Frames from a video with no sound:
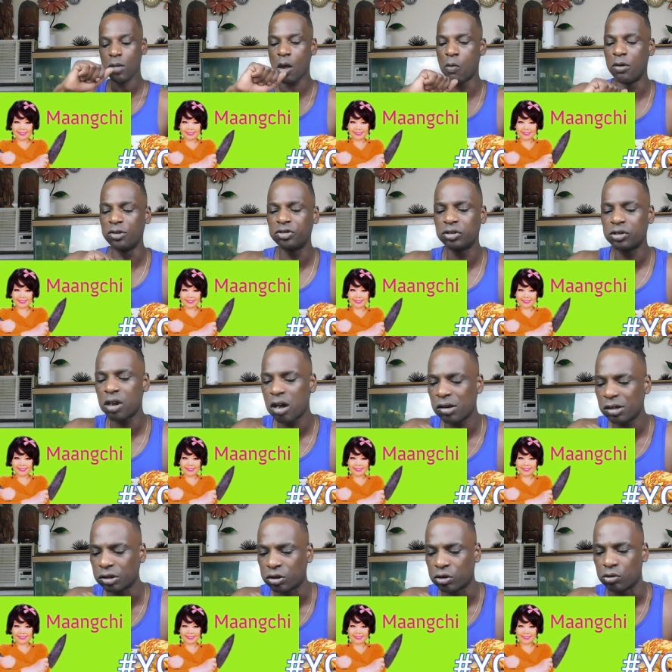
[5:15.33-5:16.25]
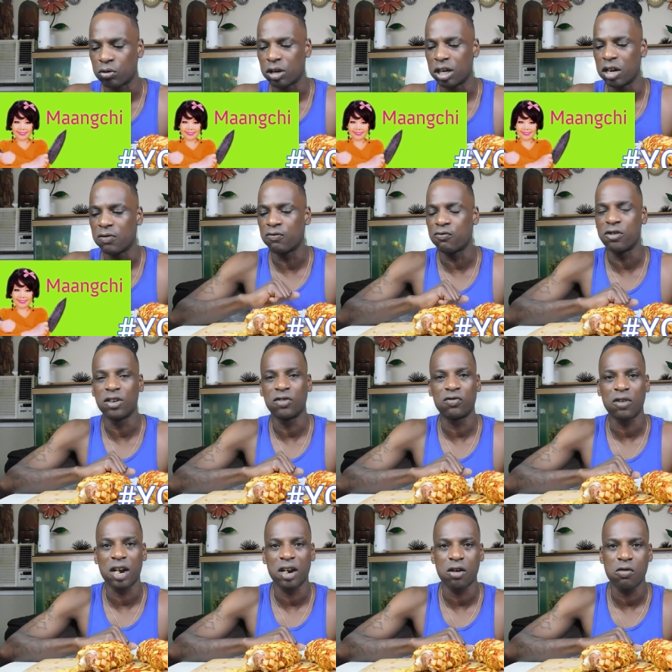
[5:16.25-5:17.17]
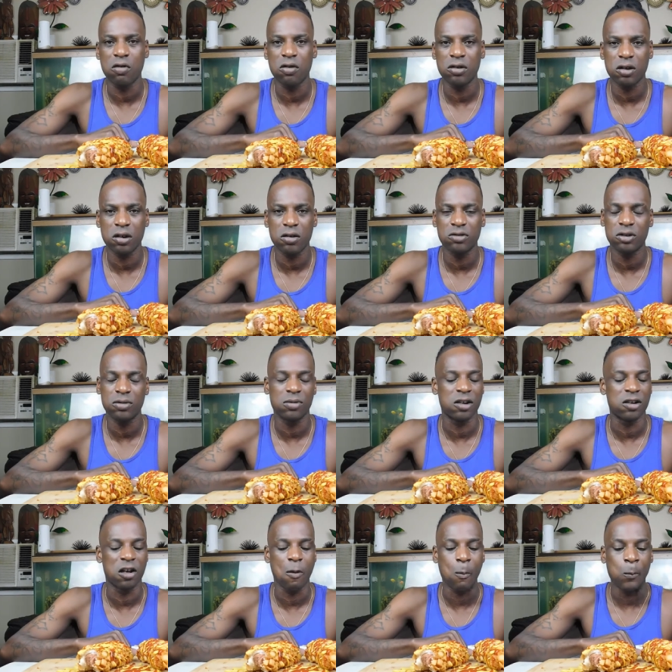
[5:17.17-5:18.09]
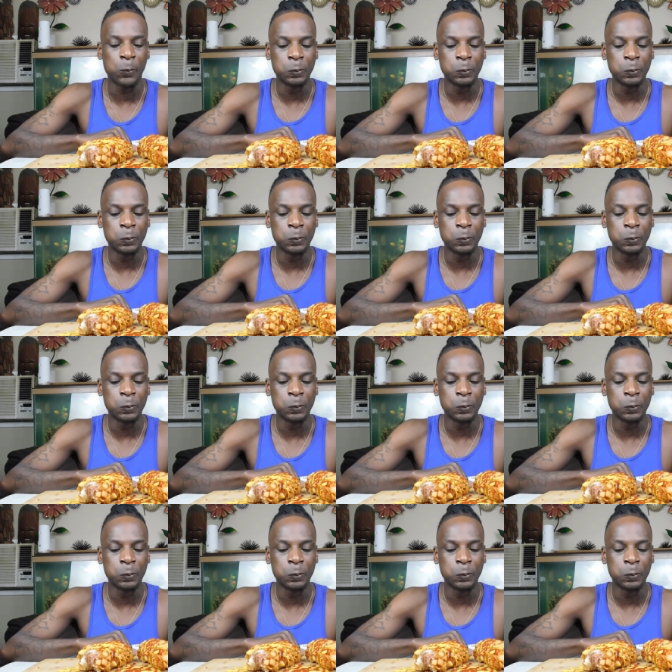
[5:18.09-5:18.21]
What you call it? Korean French fry corn dogs? something like that.